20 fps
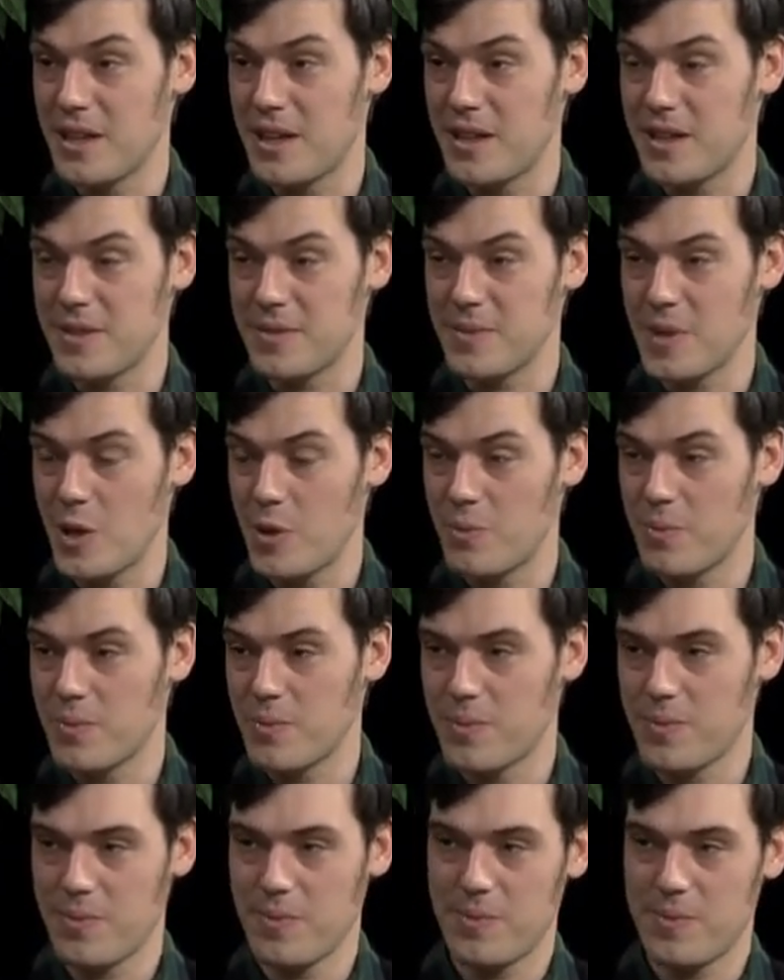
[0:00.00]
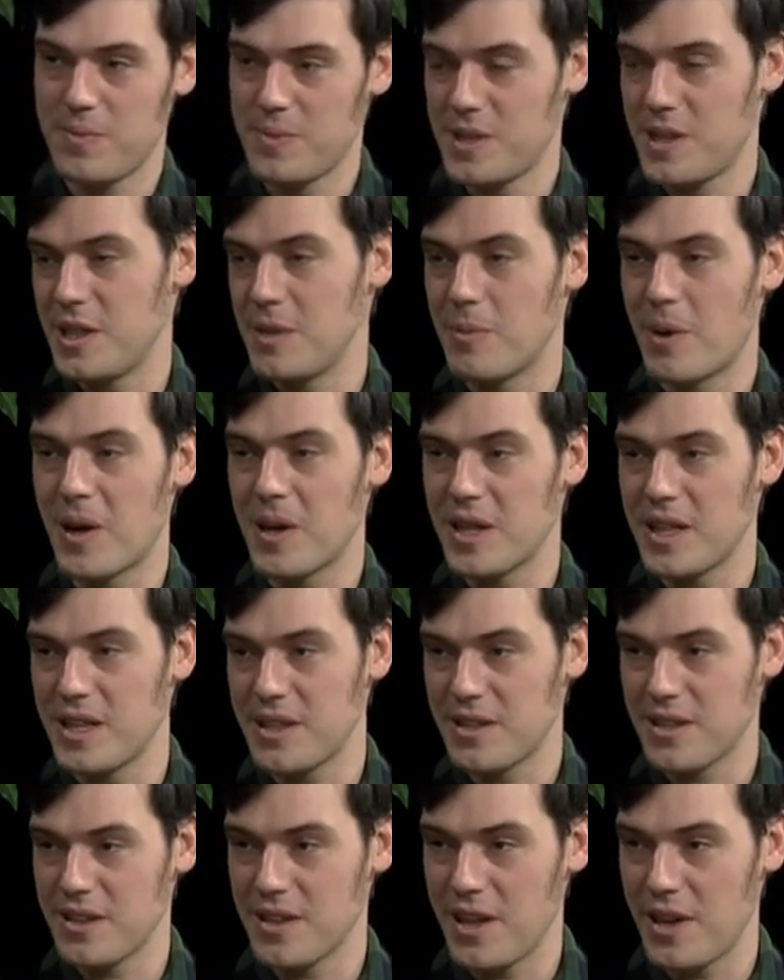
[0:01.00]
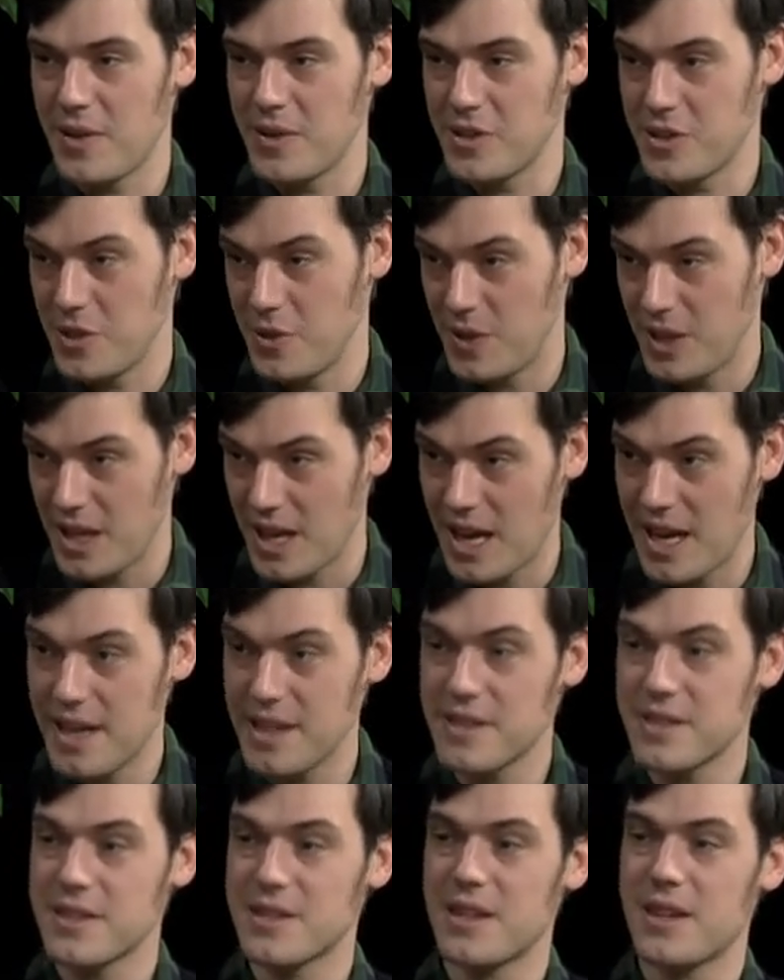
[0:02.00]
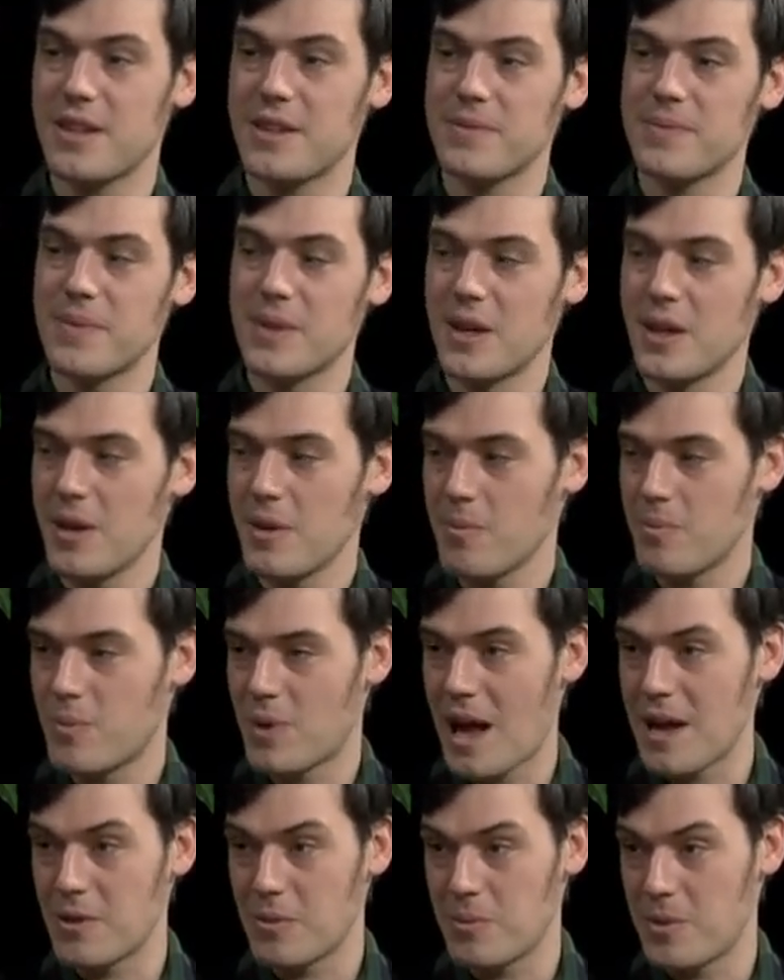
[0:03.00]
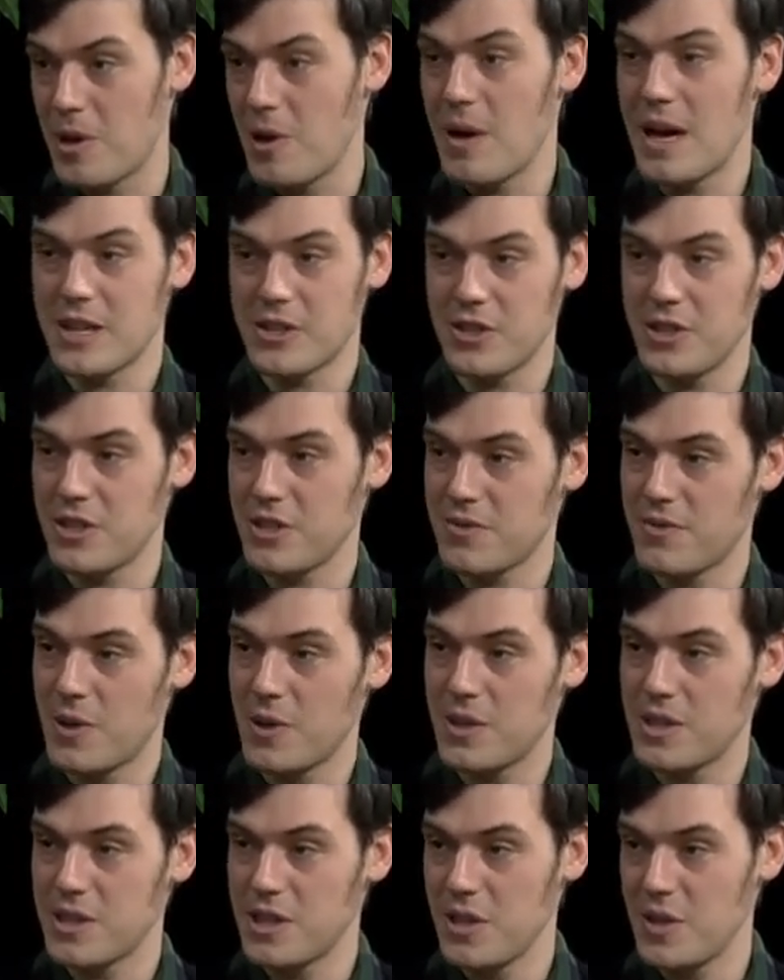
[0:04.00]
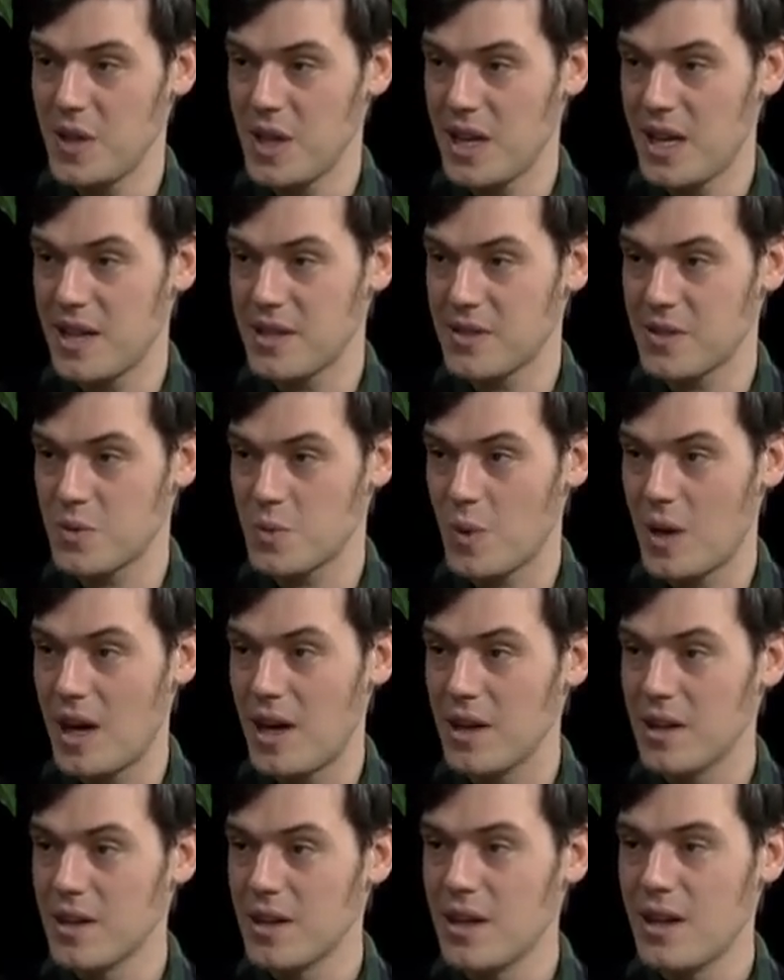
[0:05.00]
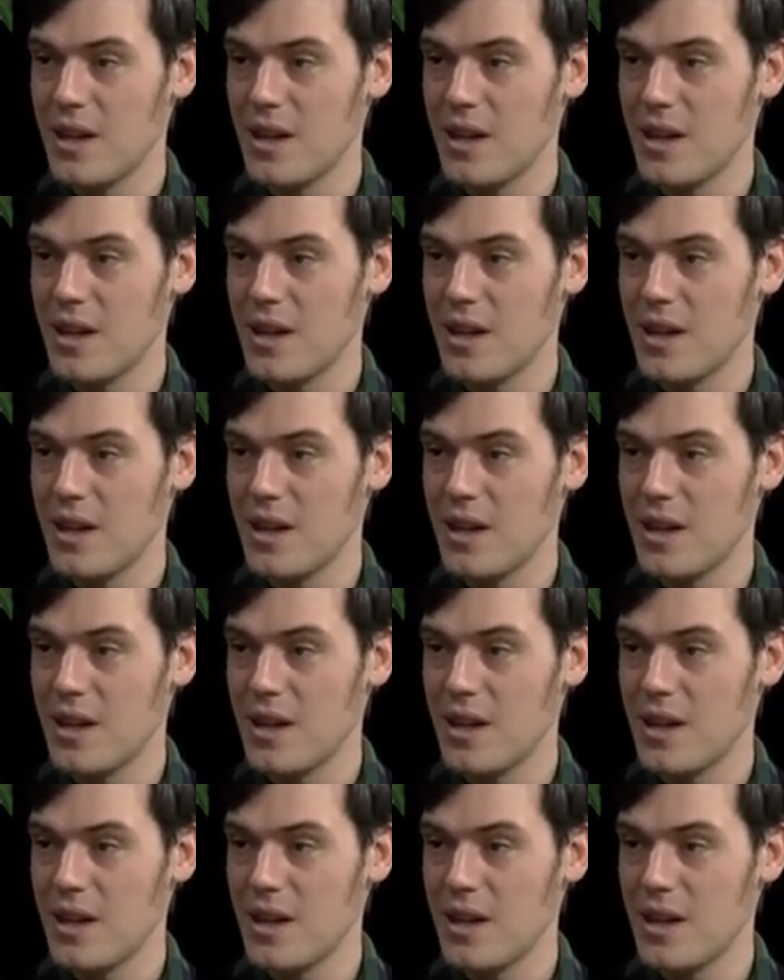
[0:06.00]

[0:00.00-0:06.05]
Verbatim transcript: Um, mm-hmm. You know, City Market, you know, is right. unionized. Um, Brattleboro actually just voted to unionize as well.